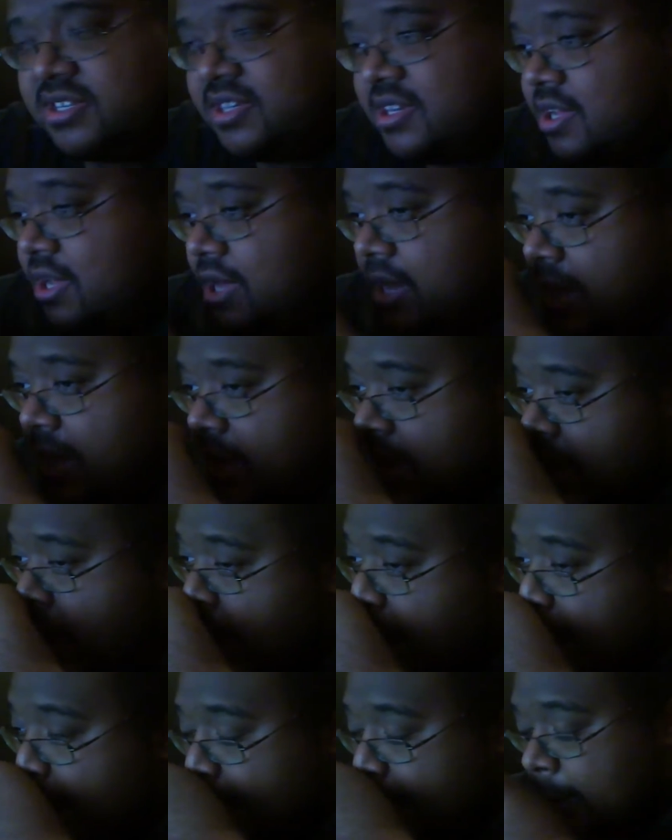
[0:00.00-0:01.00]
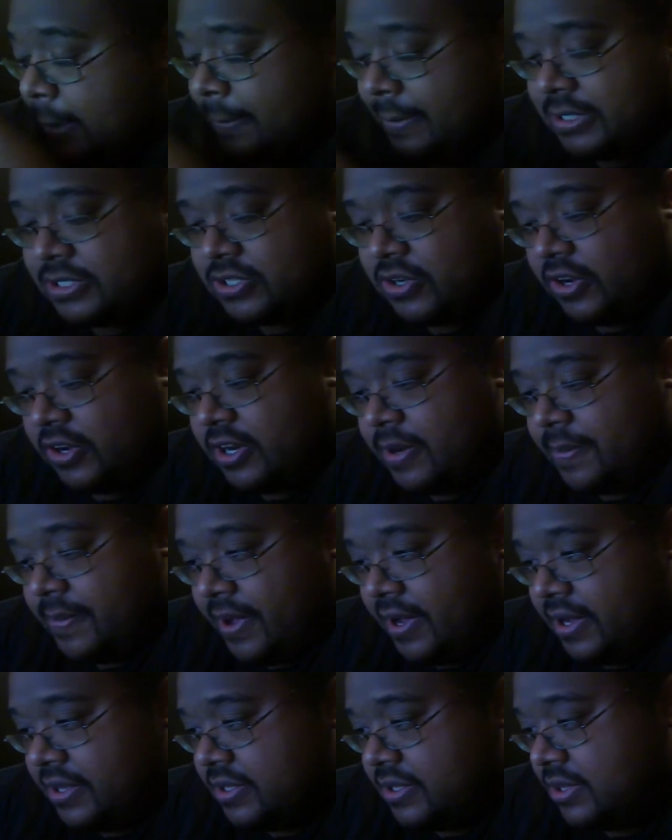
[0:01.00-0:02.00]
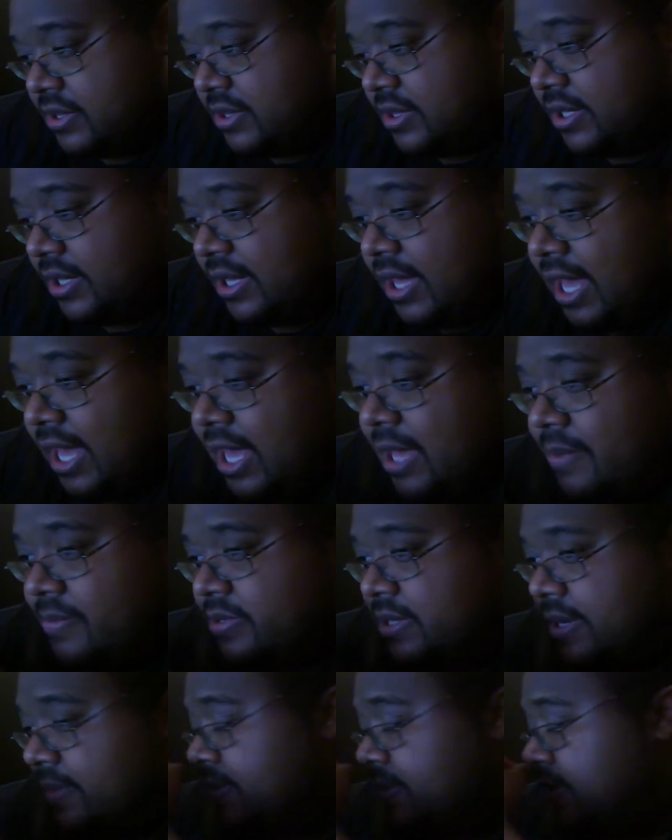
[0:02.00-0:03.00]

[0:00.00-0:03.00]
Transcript: and haven't really been talking about the games that